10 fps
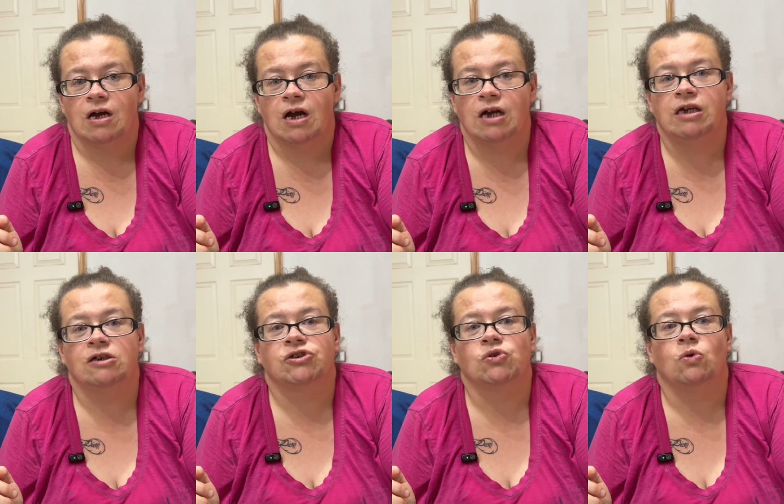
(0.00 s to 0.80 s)
hug
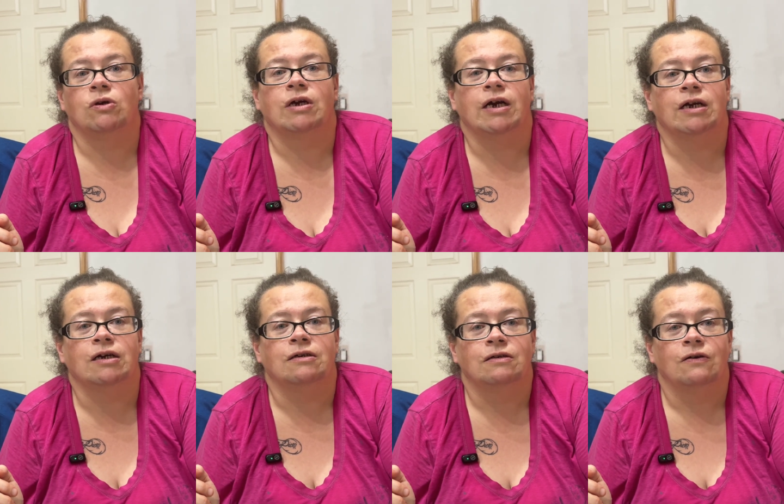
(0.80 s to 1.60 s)
your soul kind of
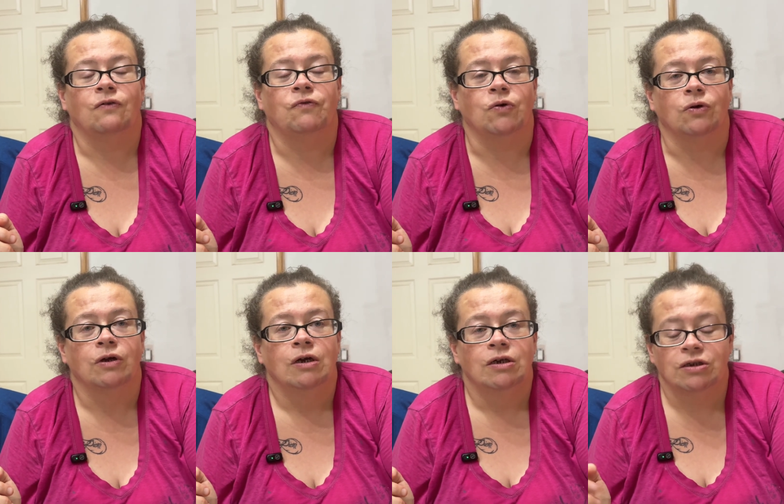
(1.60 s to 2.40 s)
food.
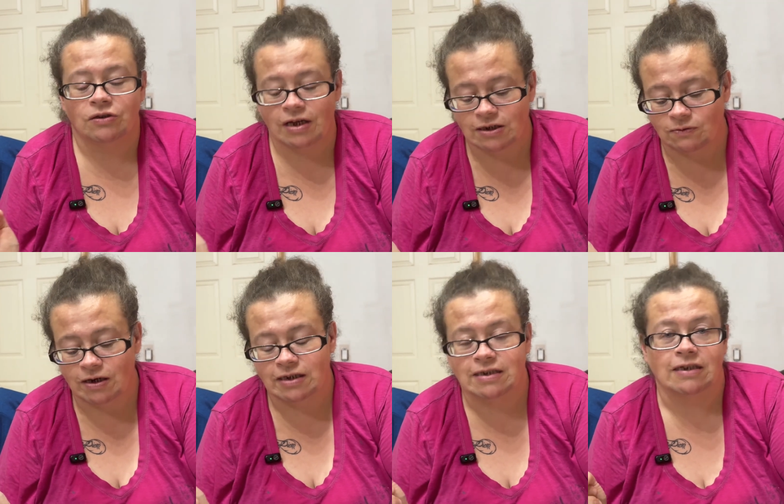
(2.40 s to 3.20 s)
So that's why
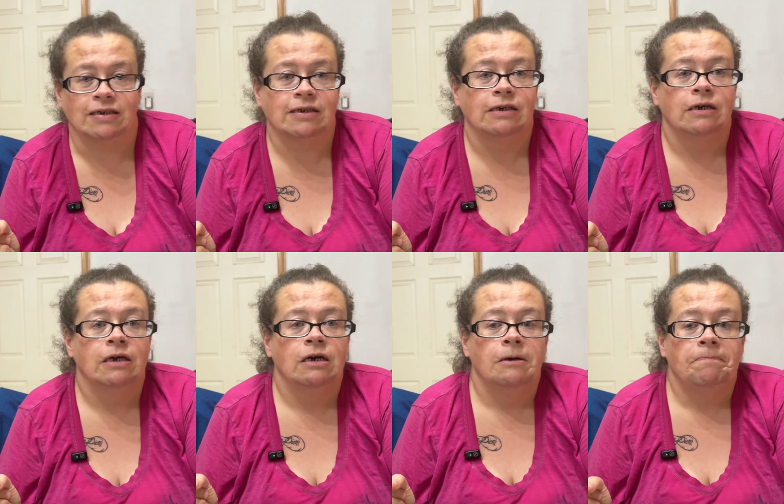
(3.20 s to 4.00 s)
it's this.
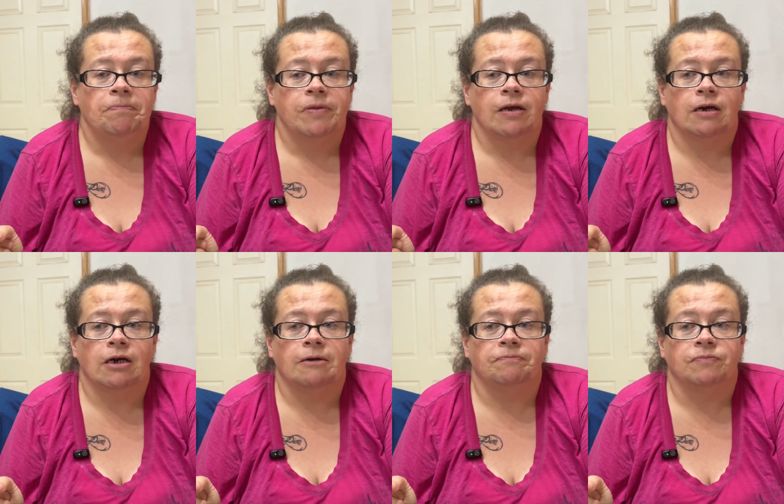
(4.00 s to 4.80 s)

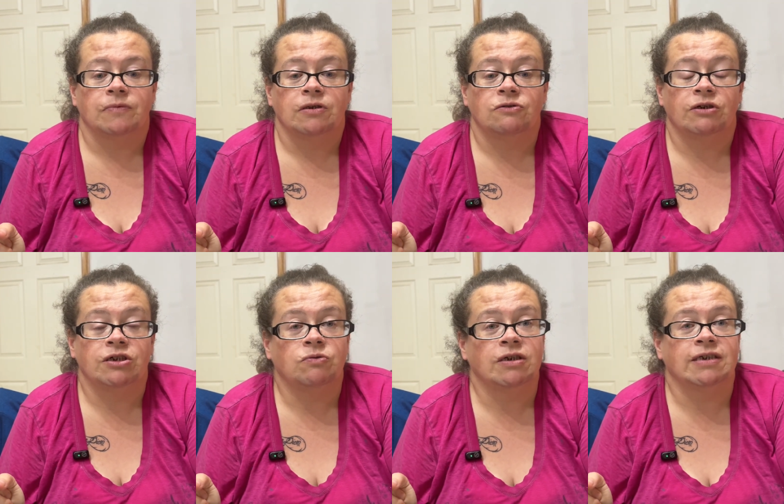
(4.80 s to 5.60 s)
So I
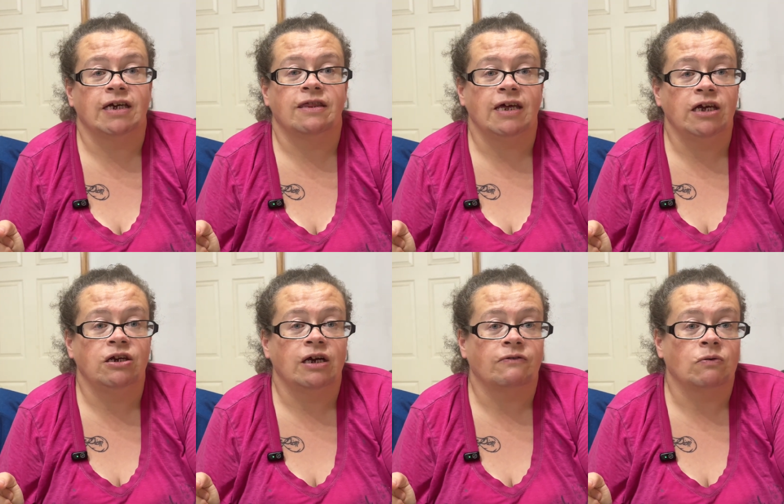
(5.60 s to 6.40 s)
just want to say thank you
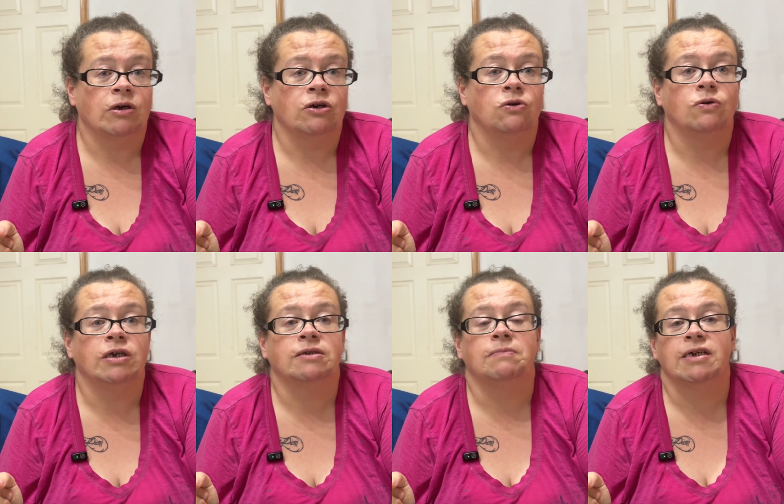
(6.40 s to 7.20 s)
to everyone who
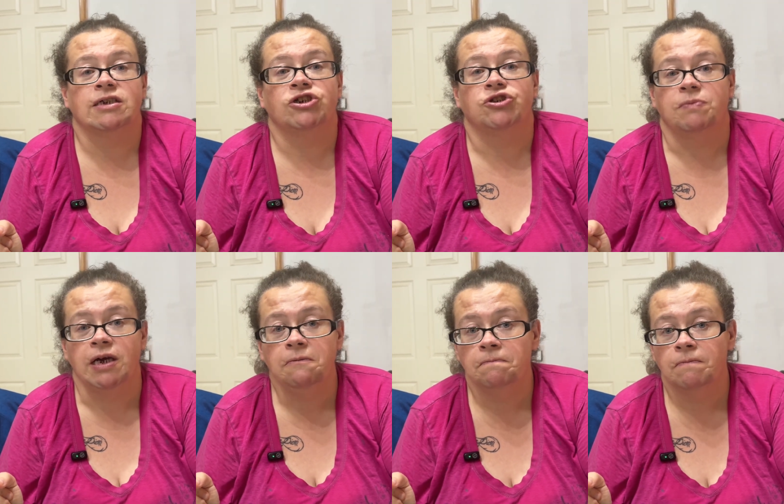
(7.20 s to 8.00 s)
has messaged
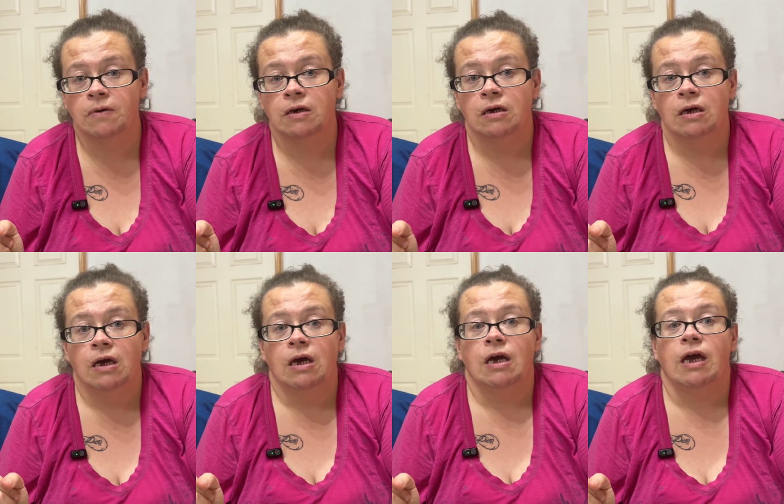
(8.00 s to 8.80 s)
me.
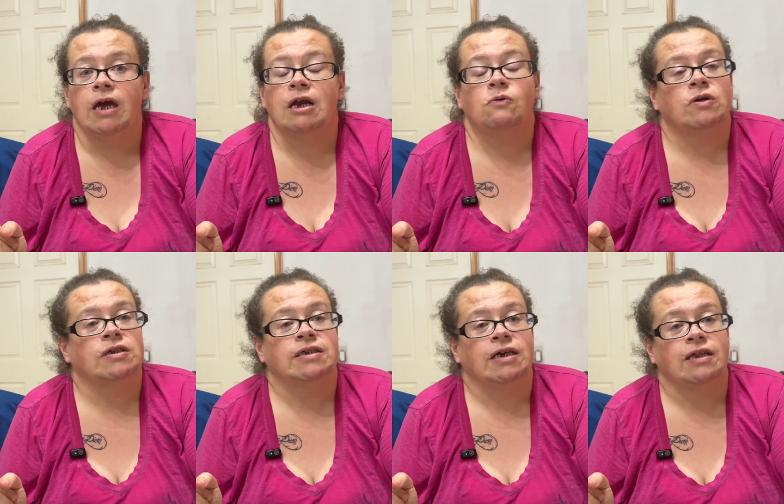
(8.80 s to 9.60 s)
And I want to
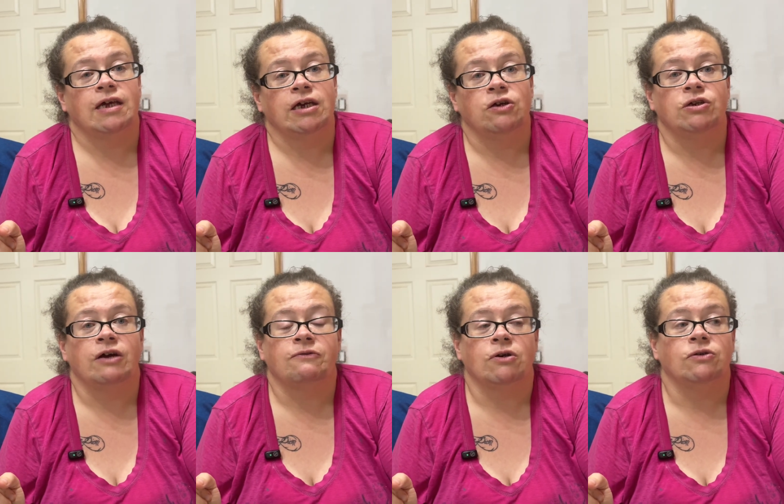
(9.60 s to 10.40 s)
say thank you to
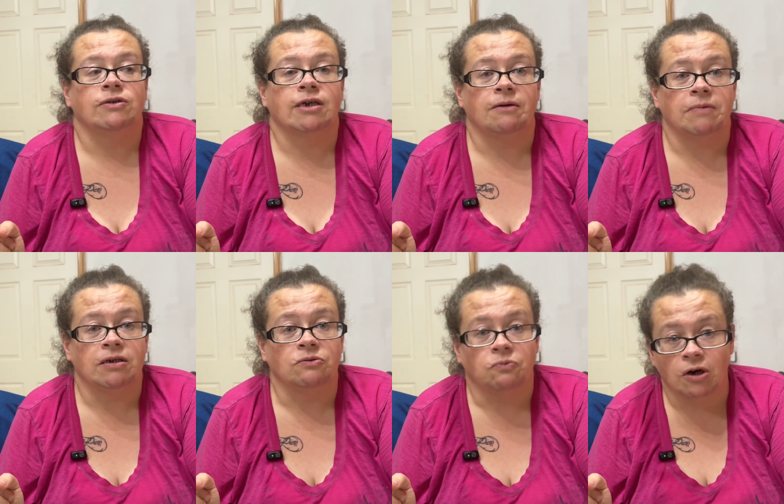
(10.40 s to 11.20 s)
everyone who has come in
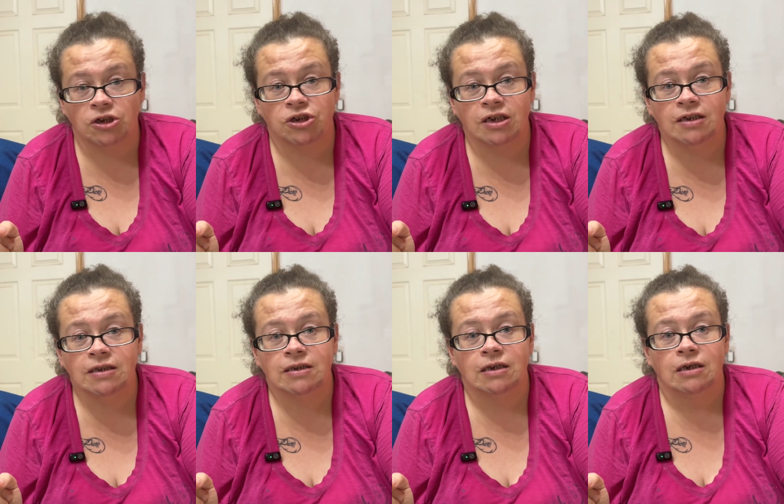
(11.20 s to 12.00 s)
to watch this
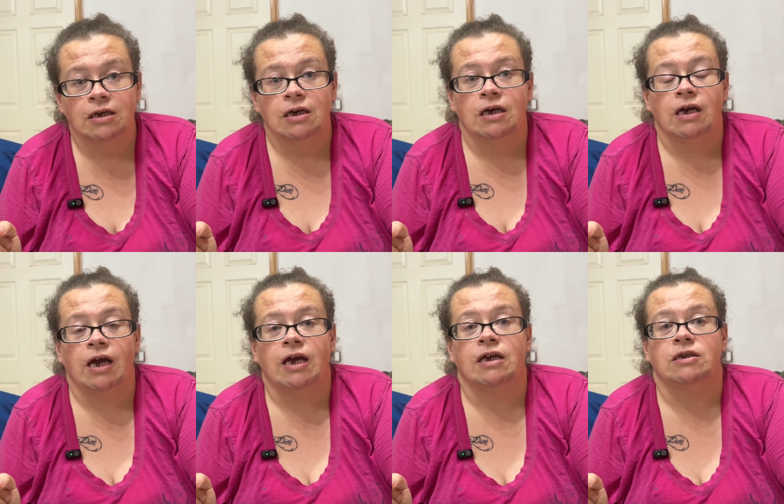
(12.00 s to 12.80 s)

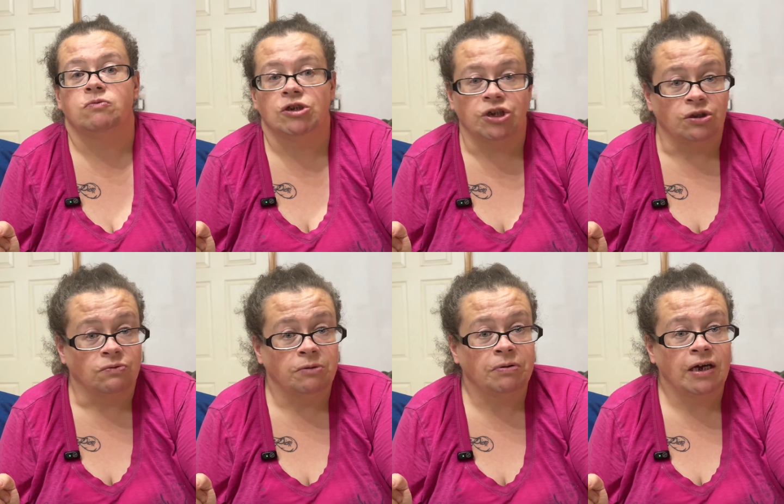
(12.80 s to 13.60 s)
and is watching the
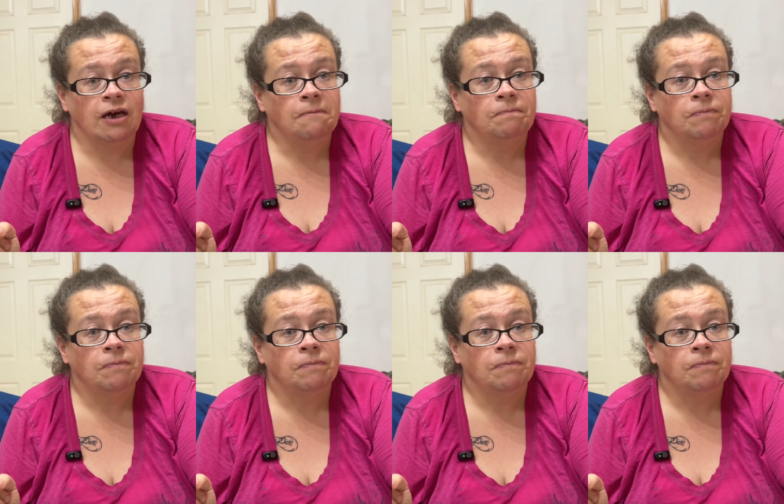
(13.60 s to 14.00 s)
replay.